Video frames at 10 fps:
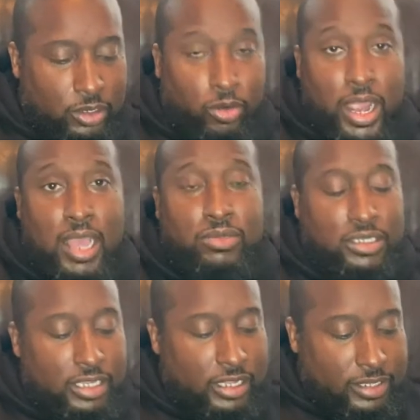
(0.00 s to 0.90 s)

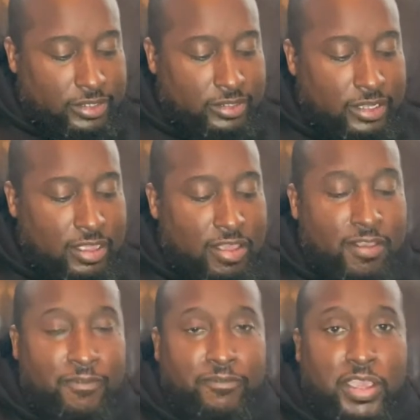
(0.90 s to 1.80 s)
grounded in
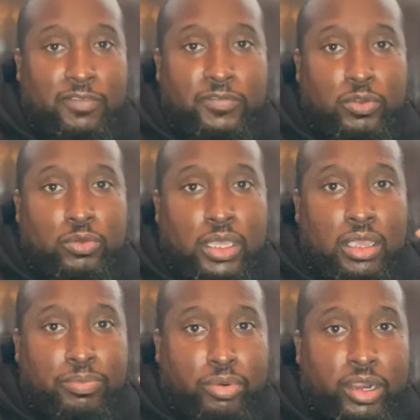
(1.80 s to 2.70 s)
faithful
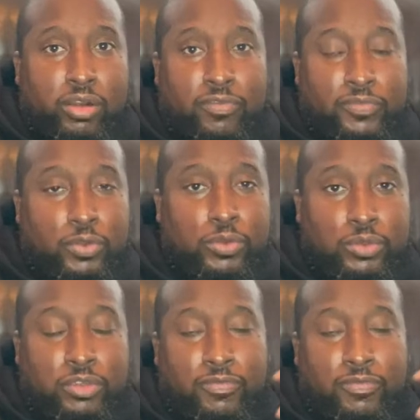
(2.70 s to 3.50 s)
and prayerful